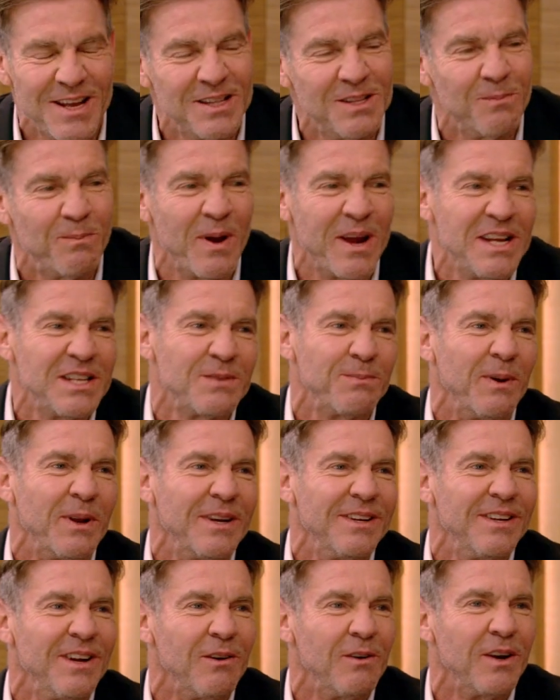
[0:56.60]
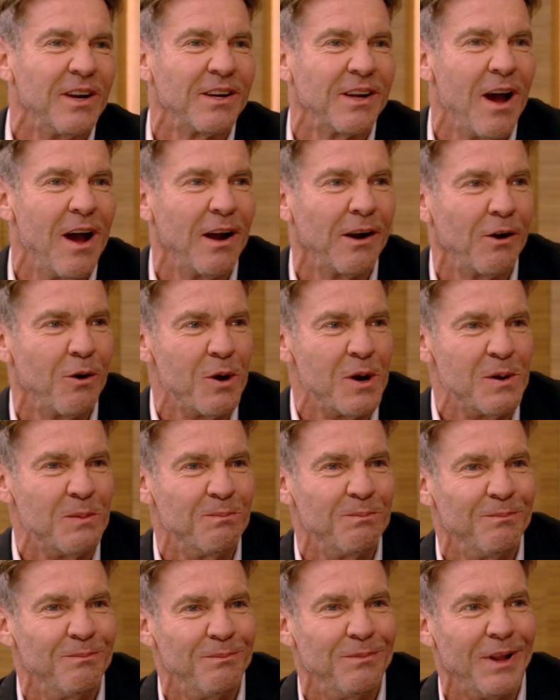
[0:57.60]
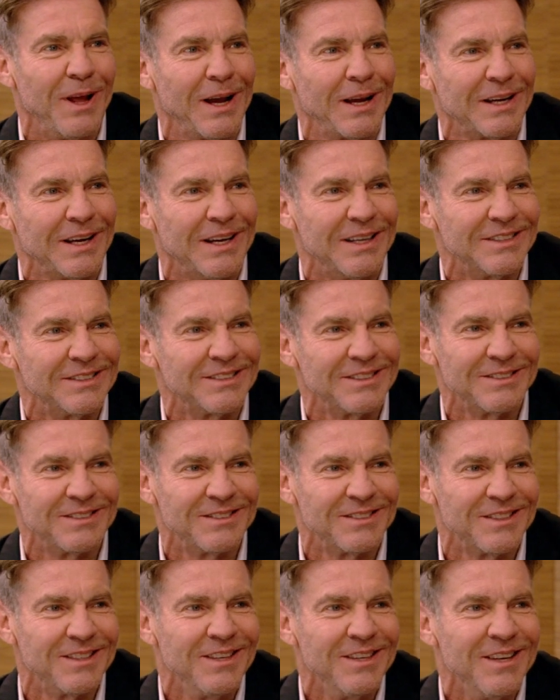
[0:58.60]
in the basement, you know, in a concrete blockhouse. It was 40,